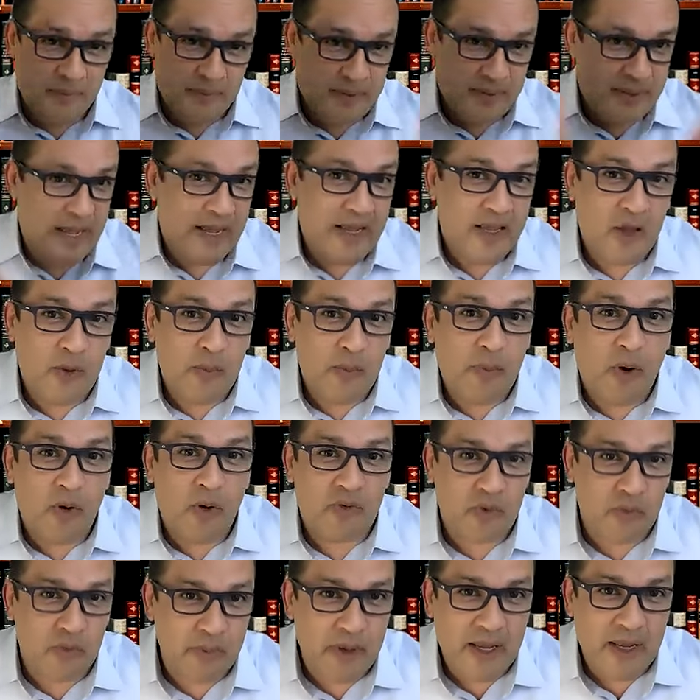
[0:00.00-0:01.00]
Thank you both
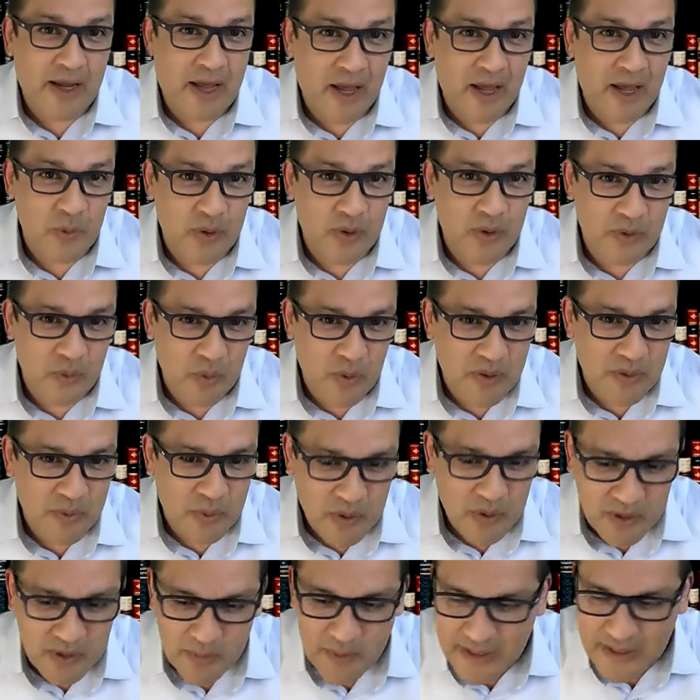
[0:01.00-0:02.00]
for being on with
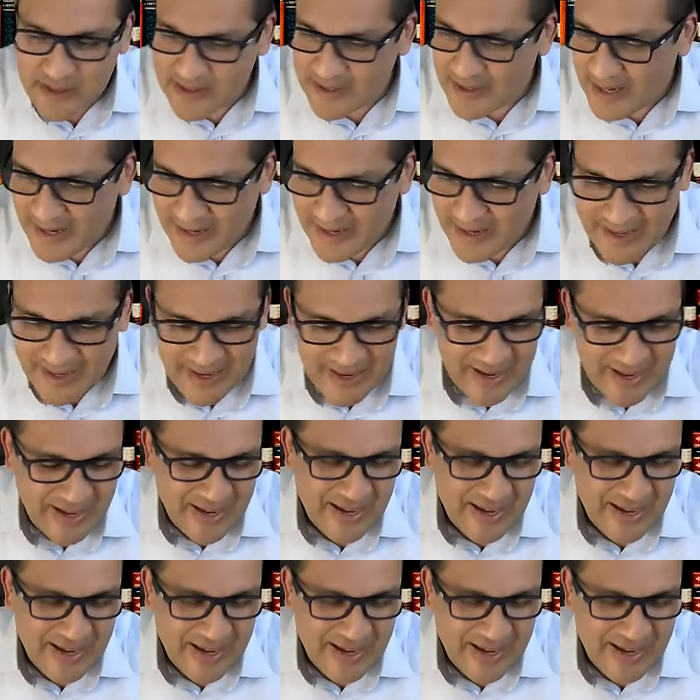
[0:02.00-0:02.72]
me today.